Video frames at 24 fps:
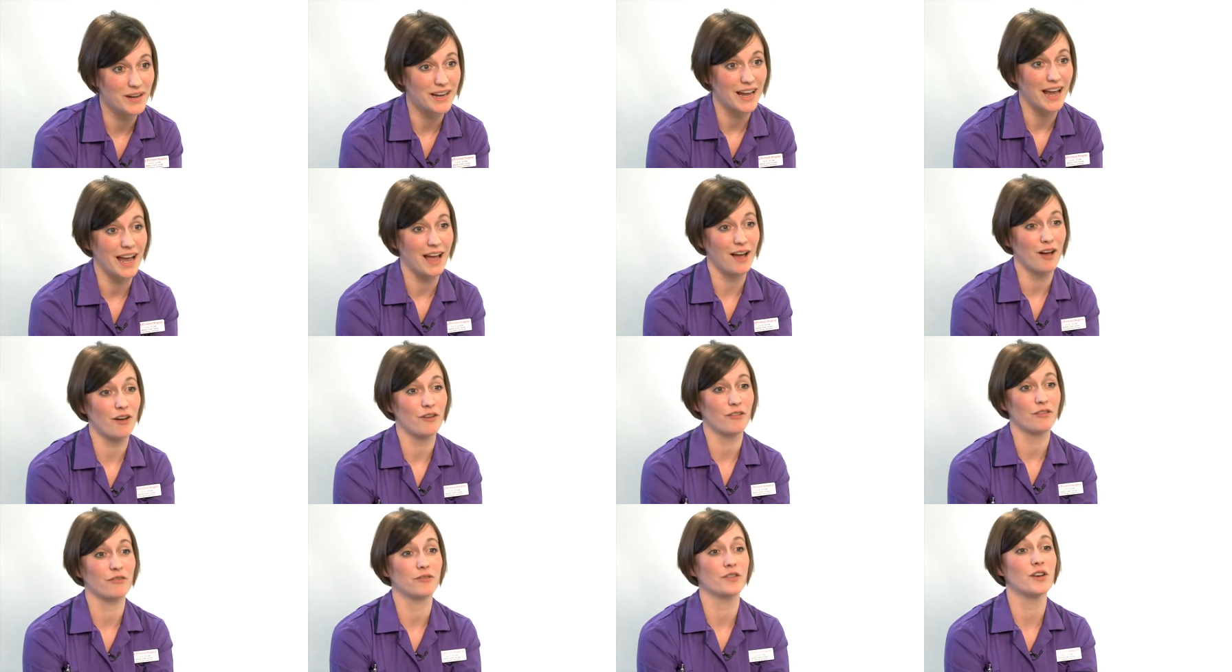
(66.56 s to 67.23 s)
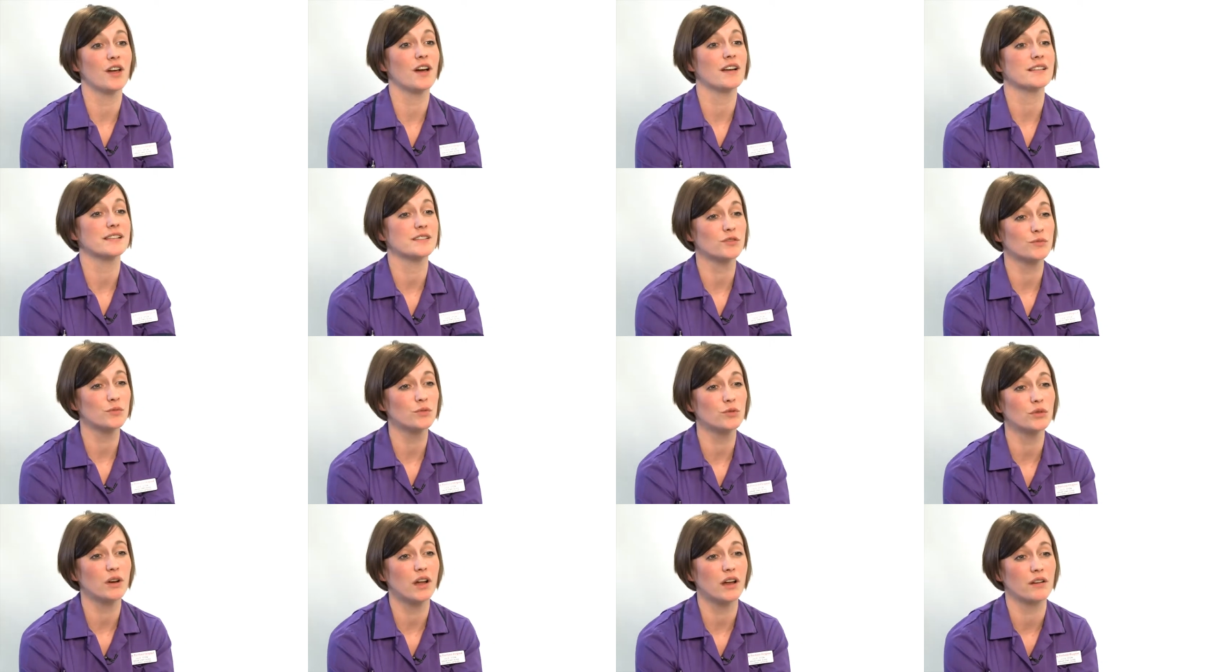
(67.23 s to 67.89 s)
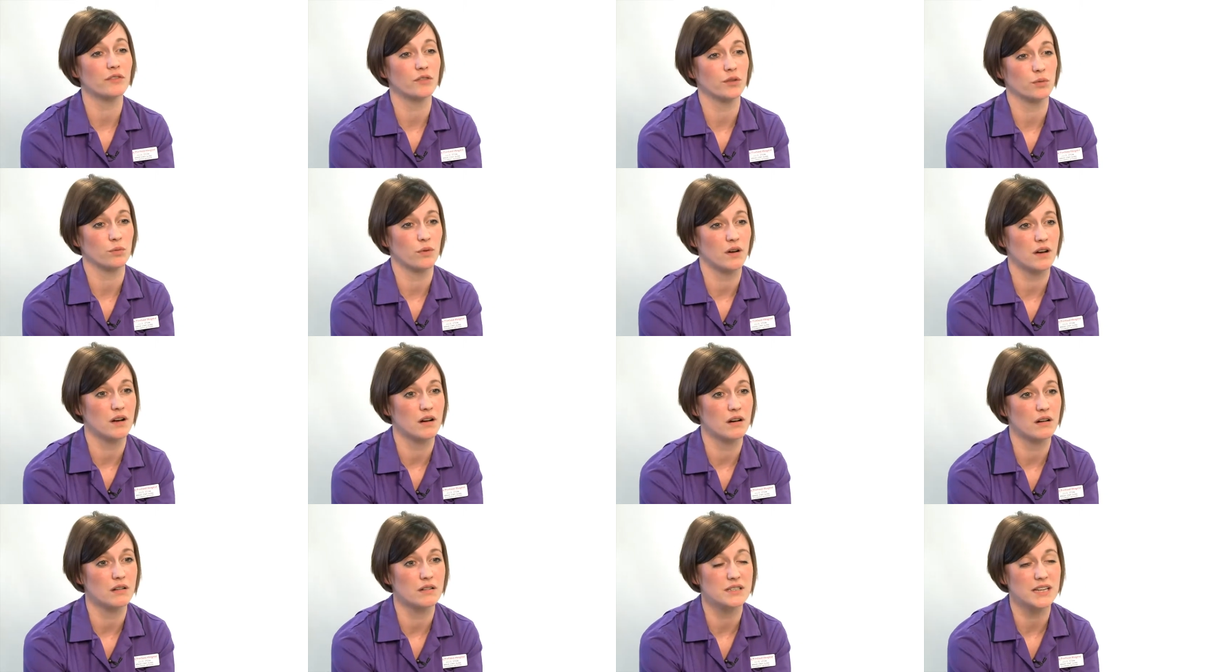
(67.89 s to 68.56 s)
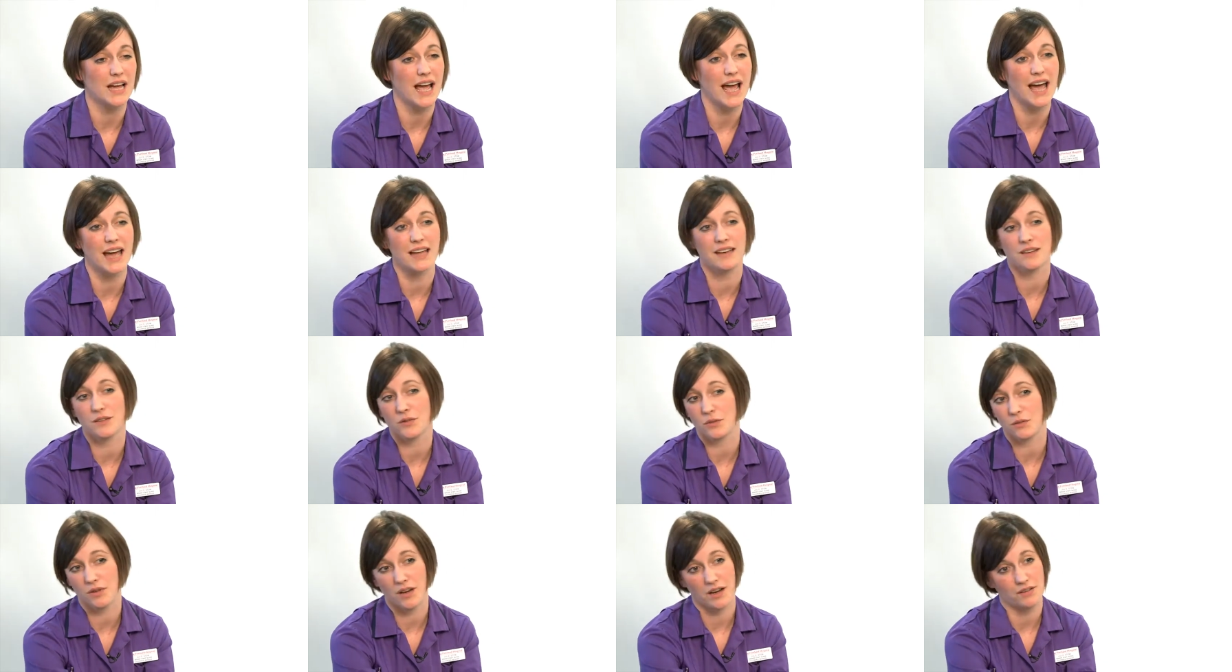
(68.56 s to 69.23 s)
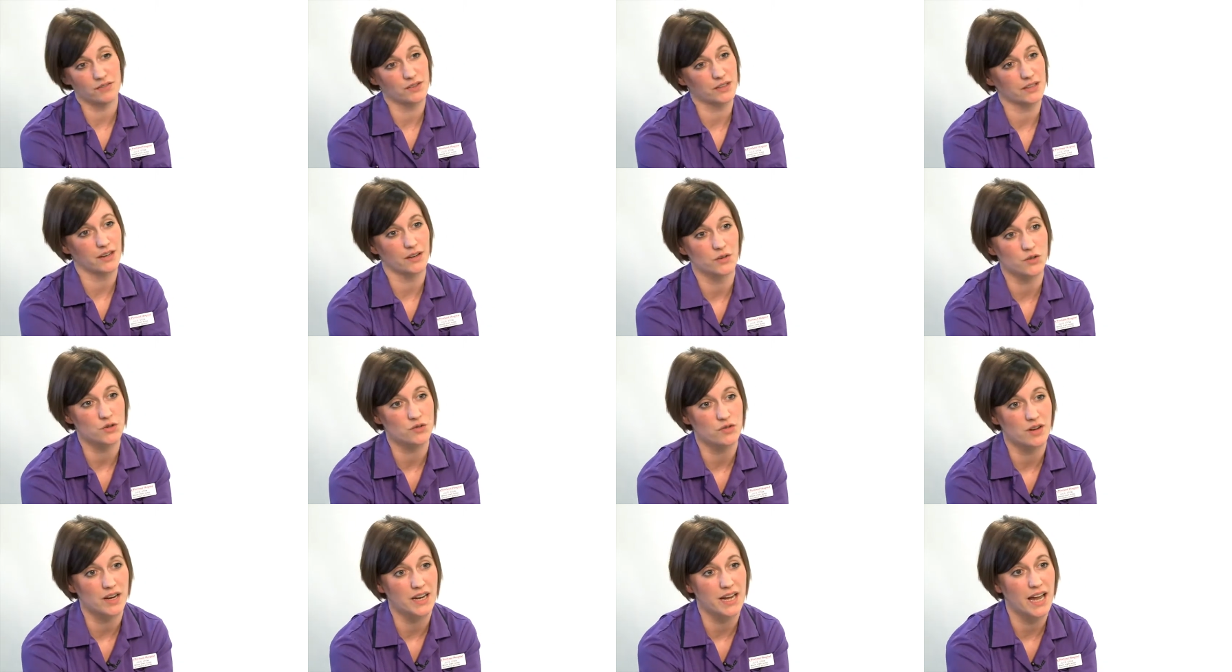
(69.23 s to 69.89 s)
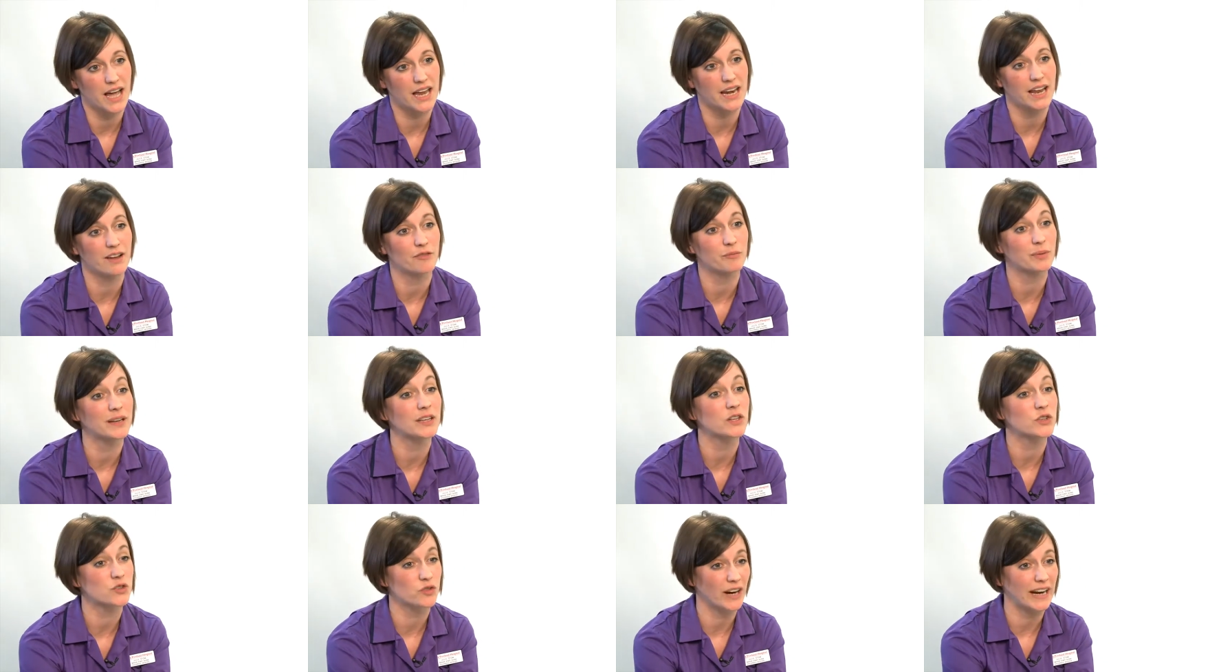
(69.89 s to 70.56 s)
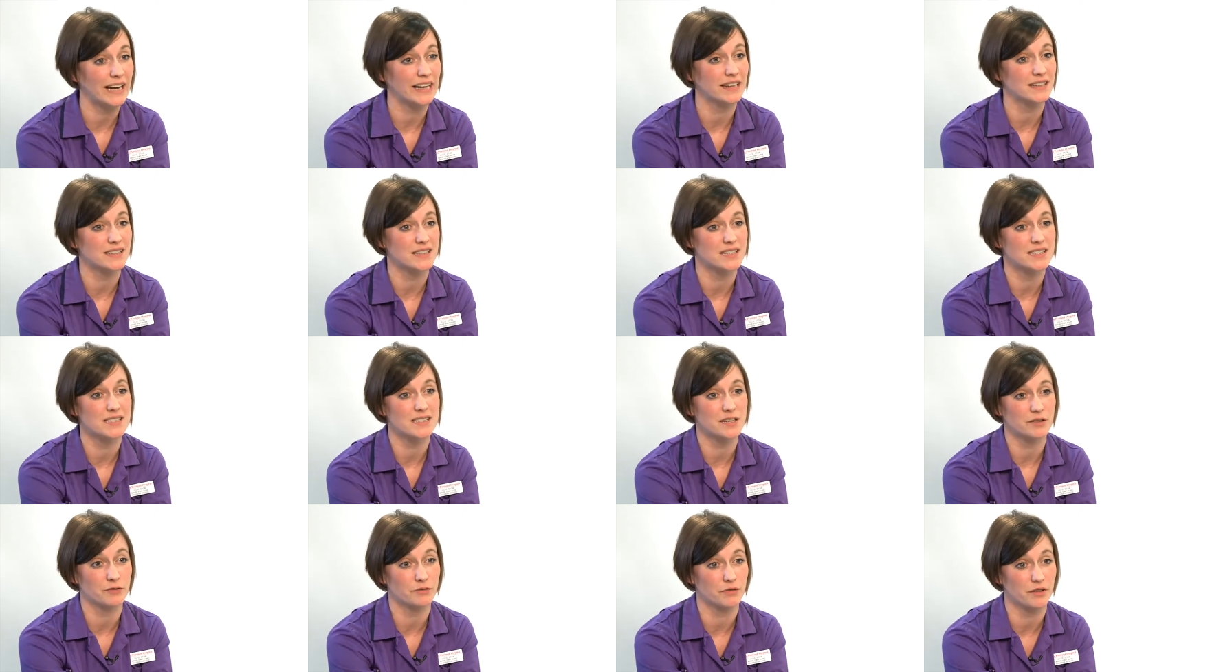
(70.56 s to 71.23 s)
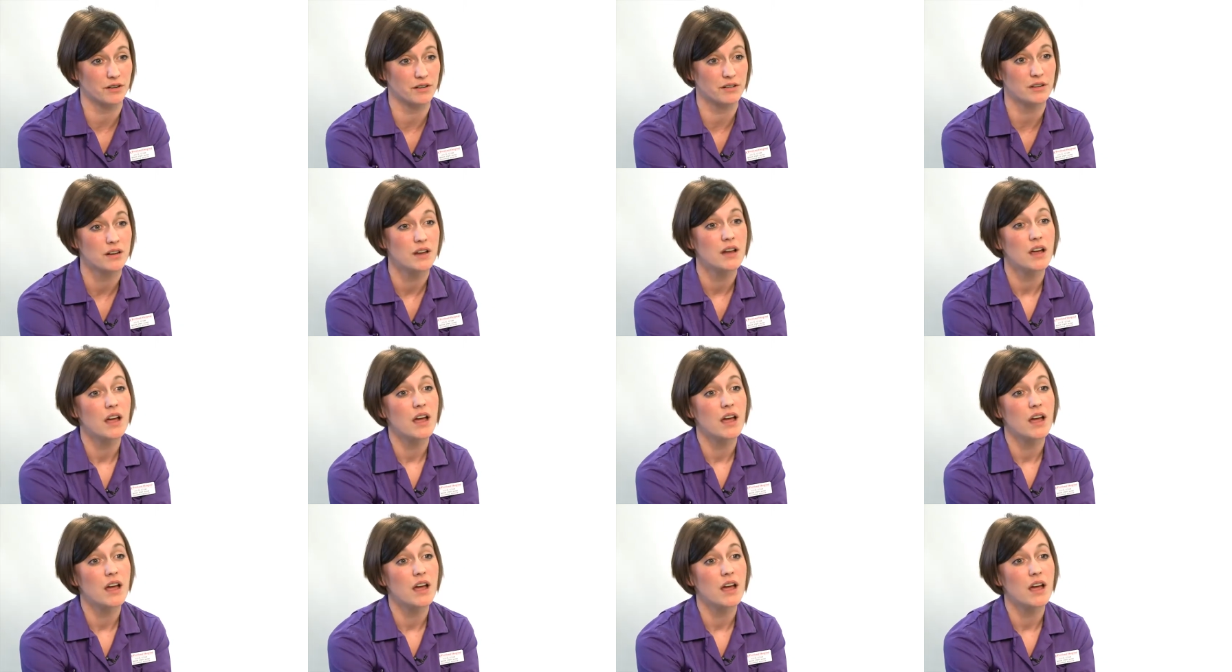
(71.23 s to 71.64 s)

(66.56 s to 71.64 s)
We have nurses from all over the world and all over the country and have been trained in different